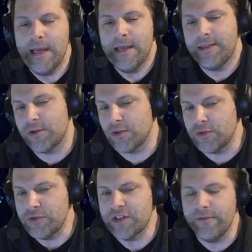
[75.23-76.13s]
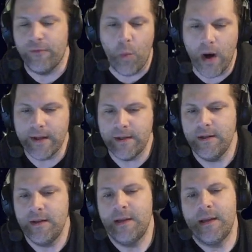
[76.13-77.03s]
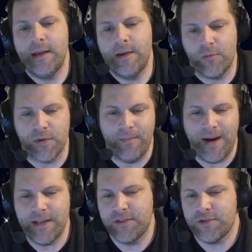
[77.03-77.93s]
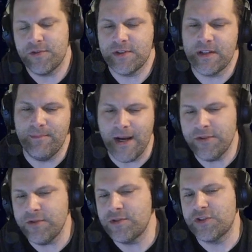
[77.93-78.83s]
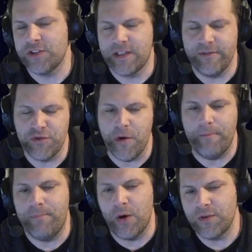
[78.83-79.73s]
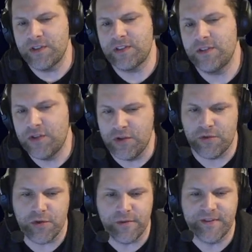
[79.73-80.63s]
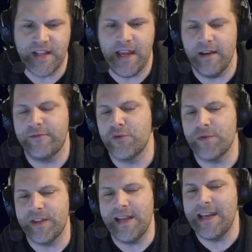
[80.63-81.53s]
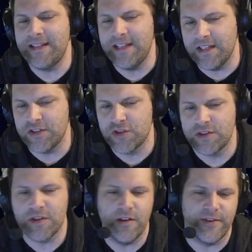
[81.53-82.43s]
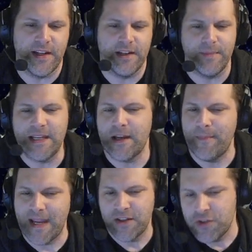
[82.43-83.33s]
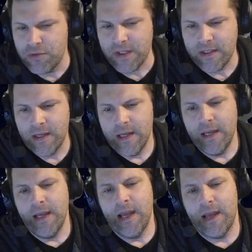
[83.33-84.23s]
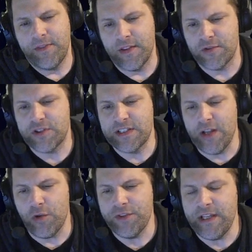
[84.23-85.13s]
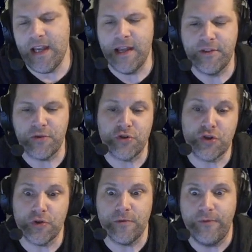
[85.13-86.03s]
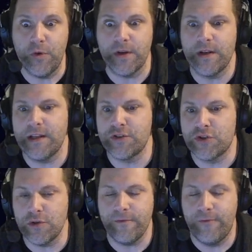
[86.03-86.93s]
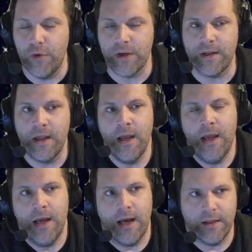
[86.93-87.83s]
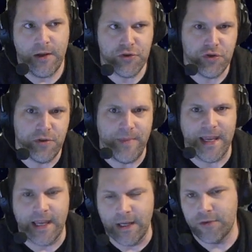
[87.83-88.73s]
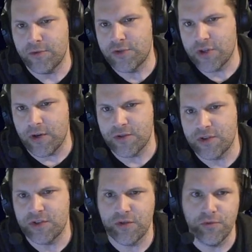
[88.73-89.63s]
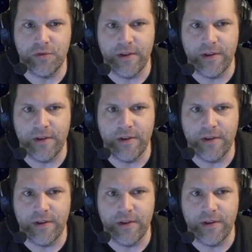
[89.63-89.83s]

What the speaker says: They're elusive 1 with Mind Thirst. And Mind Thirst just gives you a bonus to your nerve stat if you're within 18 inches of an enemy command unit. Then they're stealthy and they're sure-footed. And sure-footed allows you to make hindered charges through